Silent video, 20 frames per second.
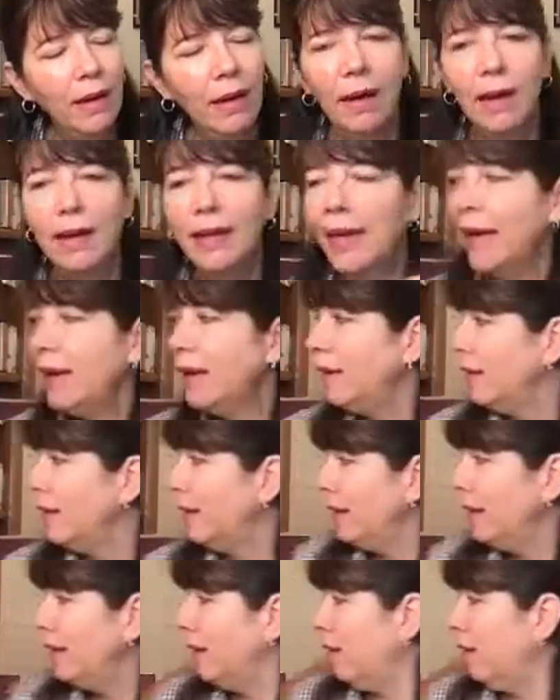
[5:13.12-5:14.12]
again,
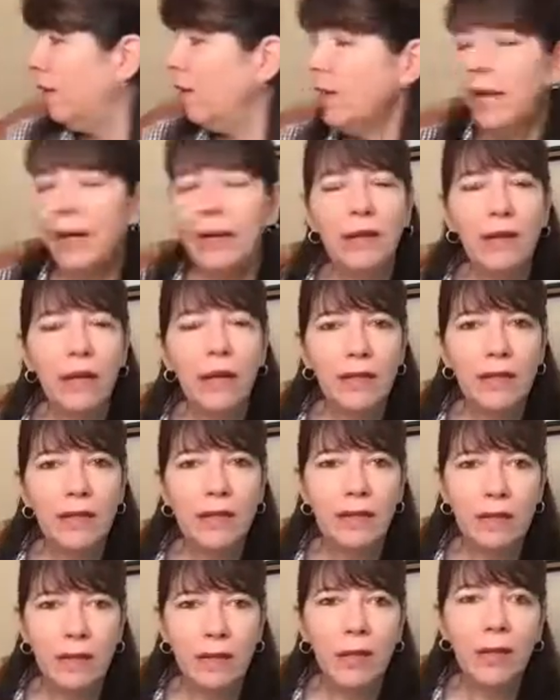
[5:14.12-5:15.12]
all
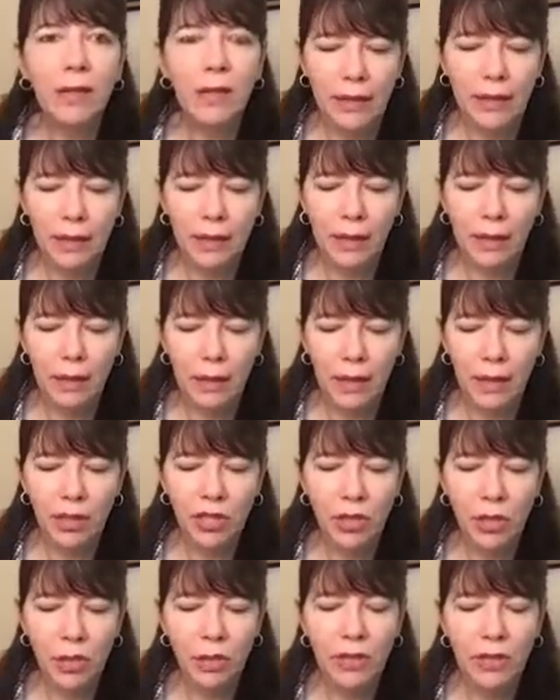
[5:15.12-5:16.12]
analog clocks
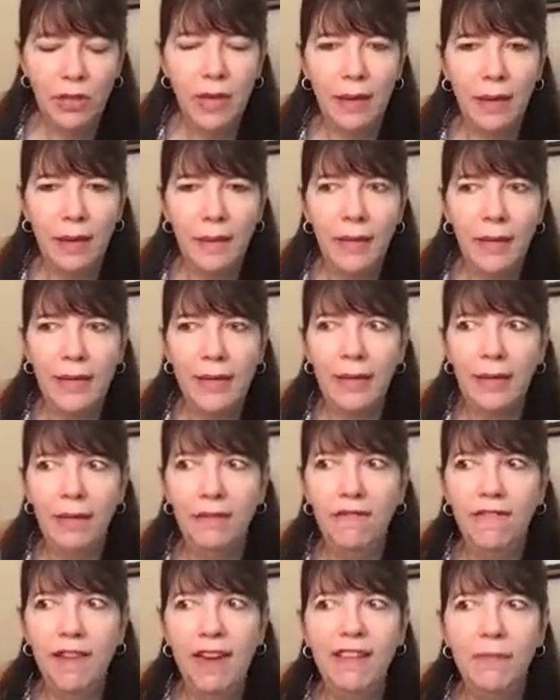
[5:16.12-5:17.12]
show time in
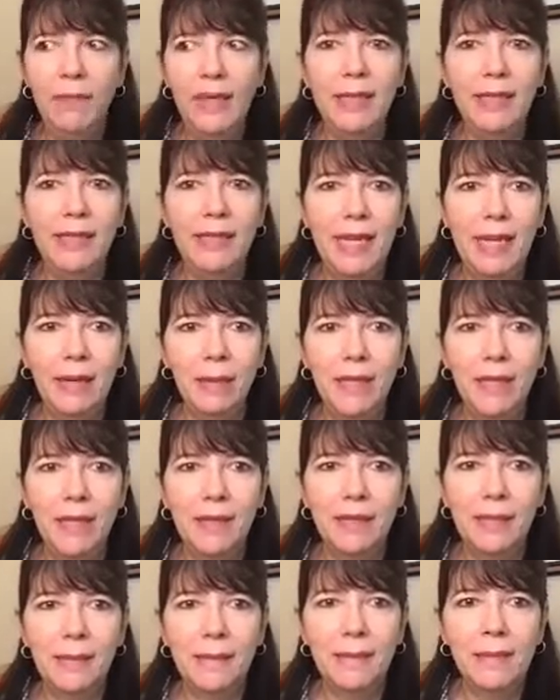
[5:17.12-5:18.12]
5-minute
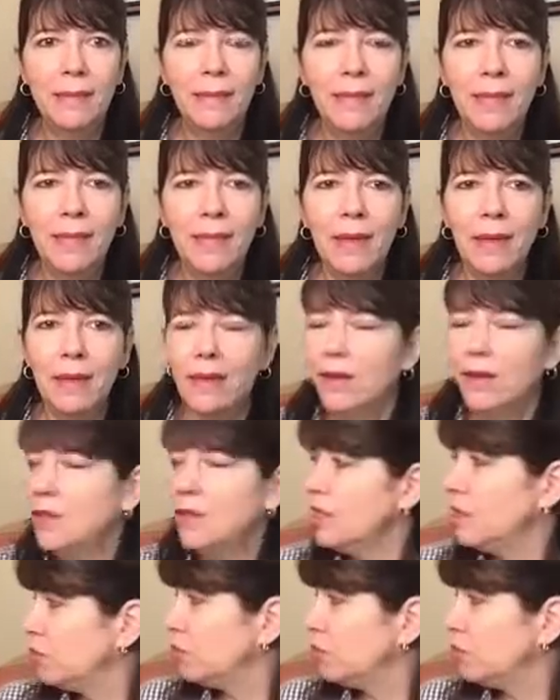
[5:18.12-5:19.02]
segments. They're just